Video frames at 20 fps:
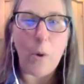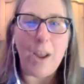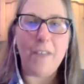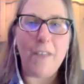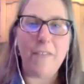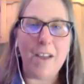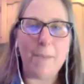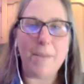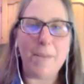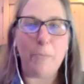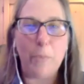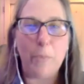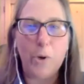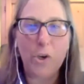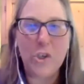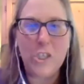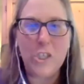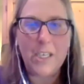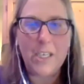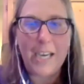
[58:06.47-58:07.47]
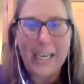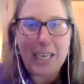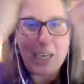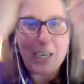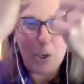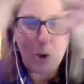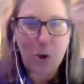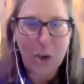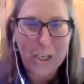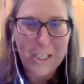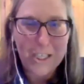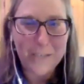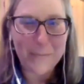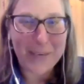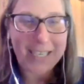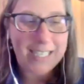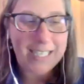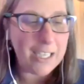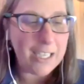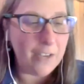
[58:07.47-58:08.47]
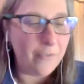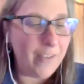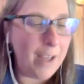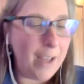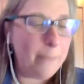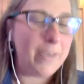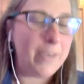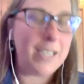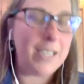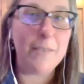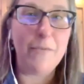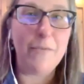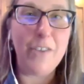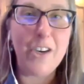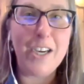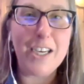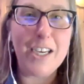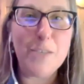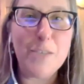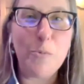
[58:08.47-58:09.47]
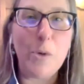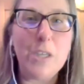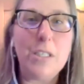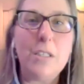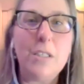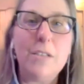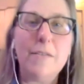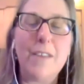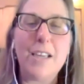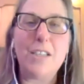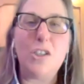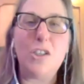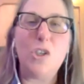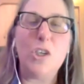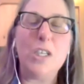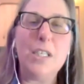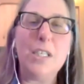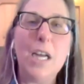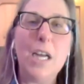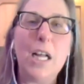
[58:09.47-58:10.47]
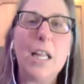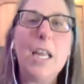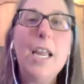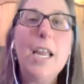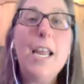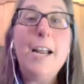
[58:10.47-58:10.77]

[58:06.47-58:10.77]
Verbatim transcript: If I'm in person, I can crunch myself up because I'm very expressive, as you can tell.